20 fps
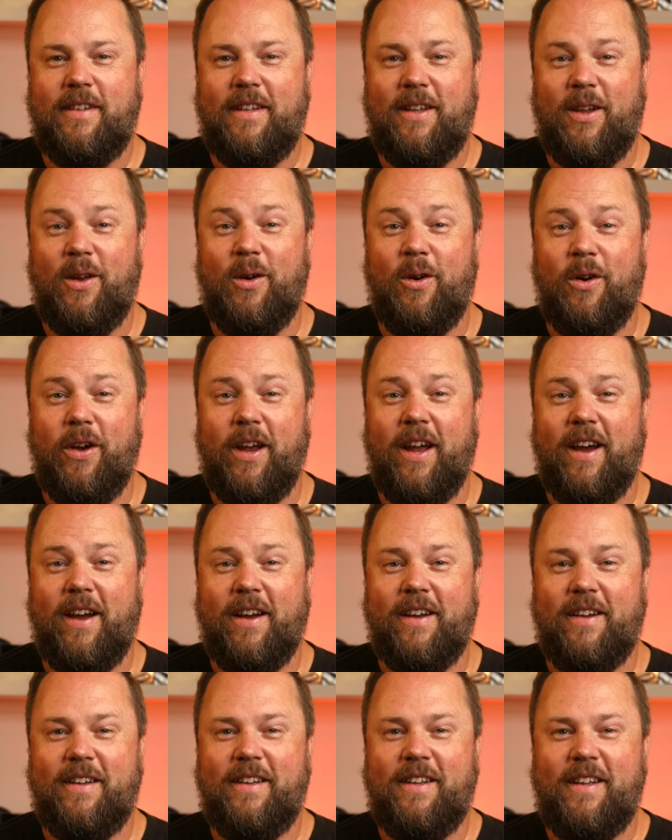Oh, yeah.
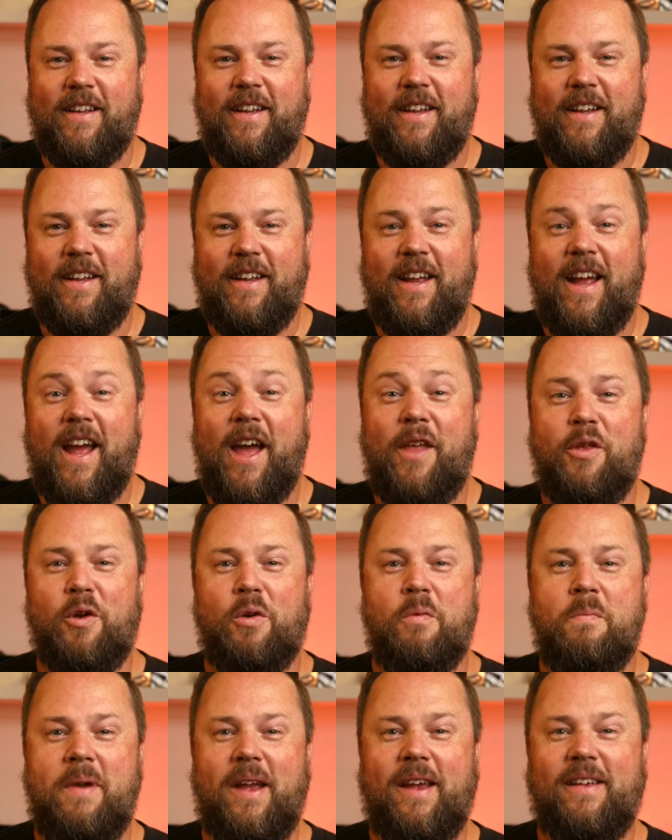And they're
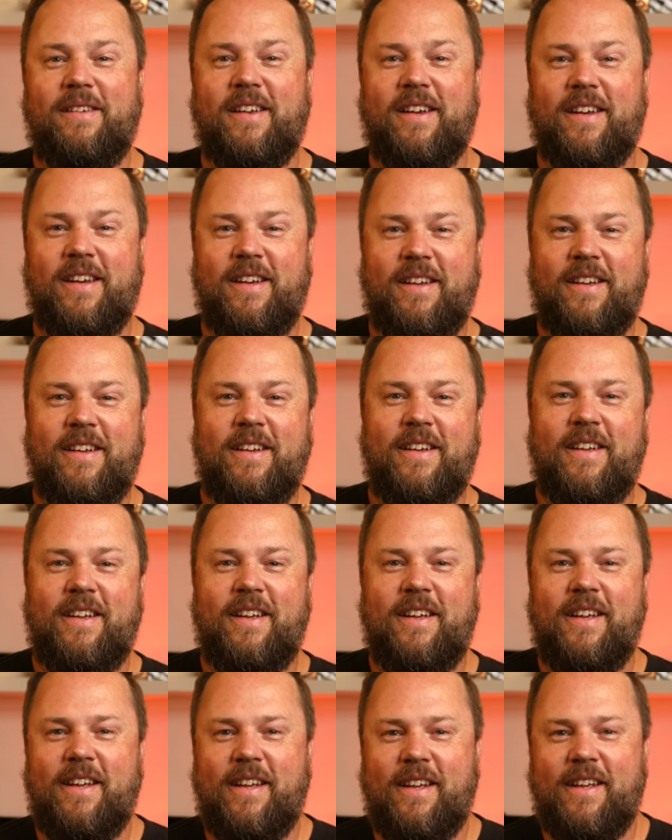amazing.
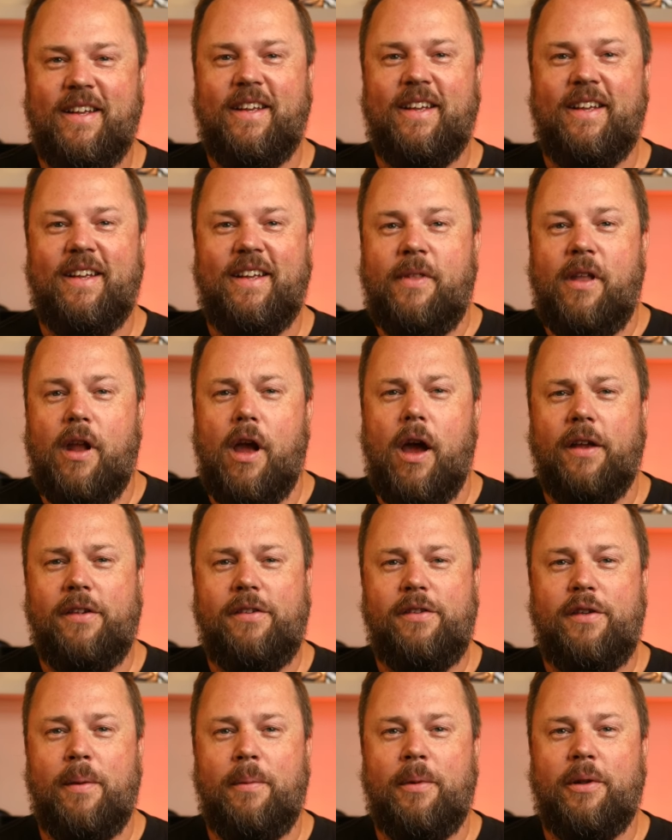I
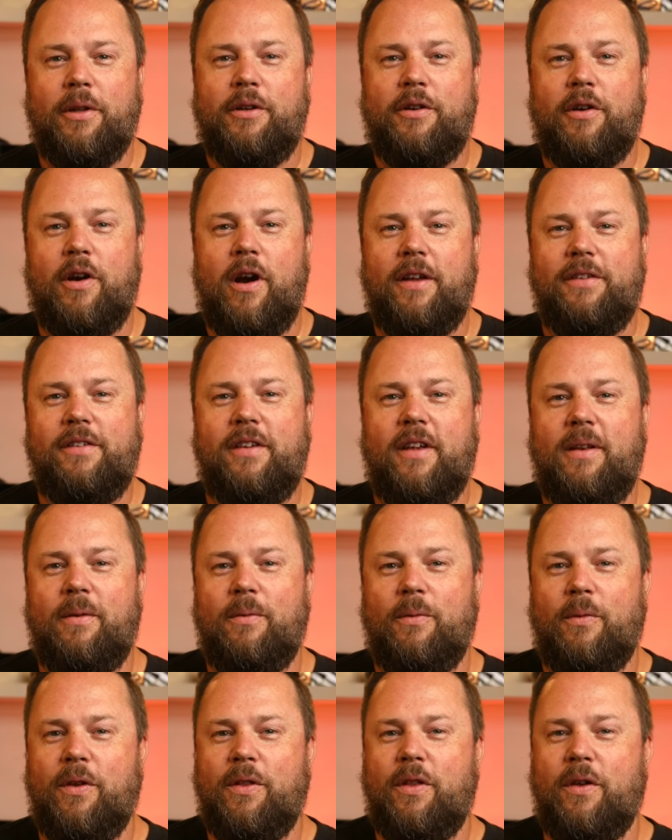stumbled across it
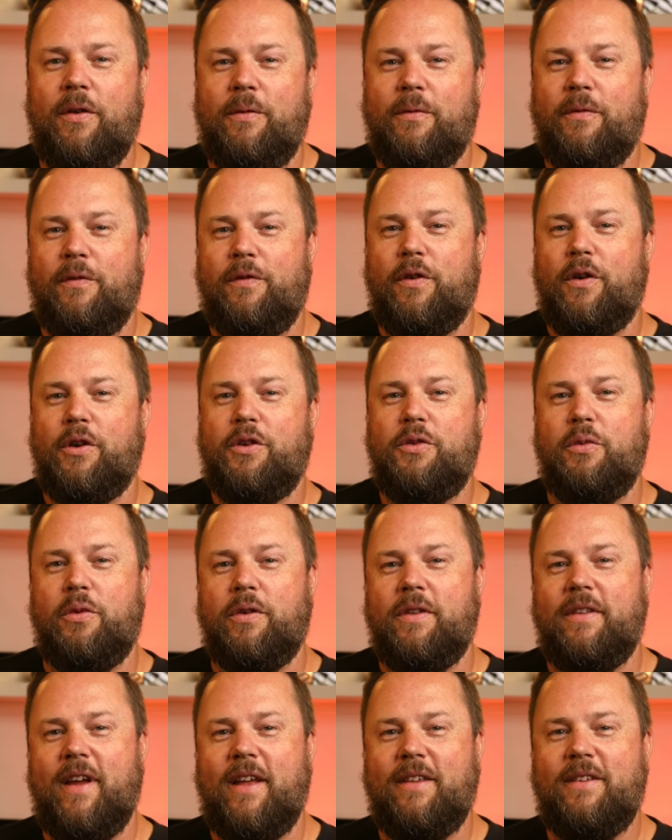with virtual
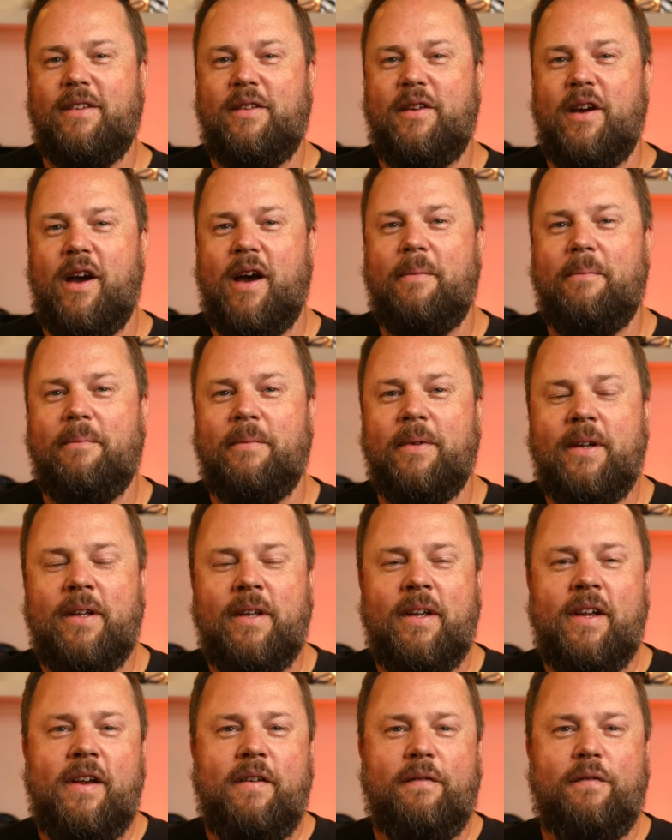desktop.
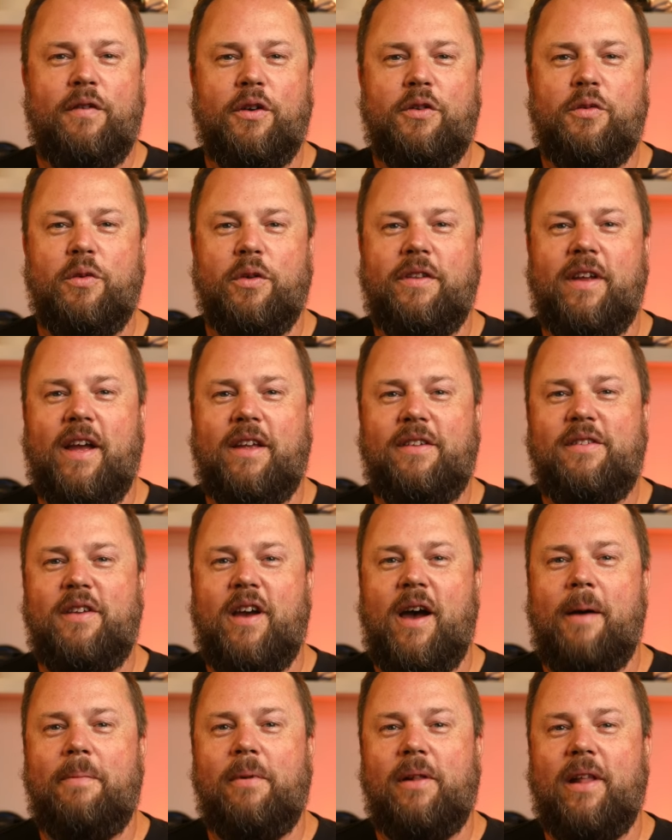Virtual
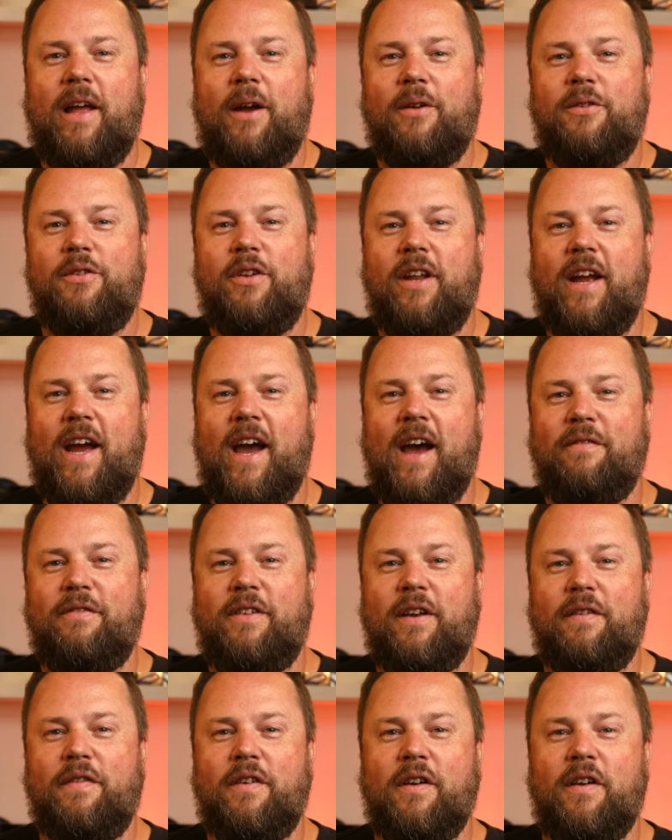desktop allows you to have different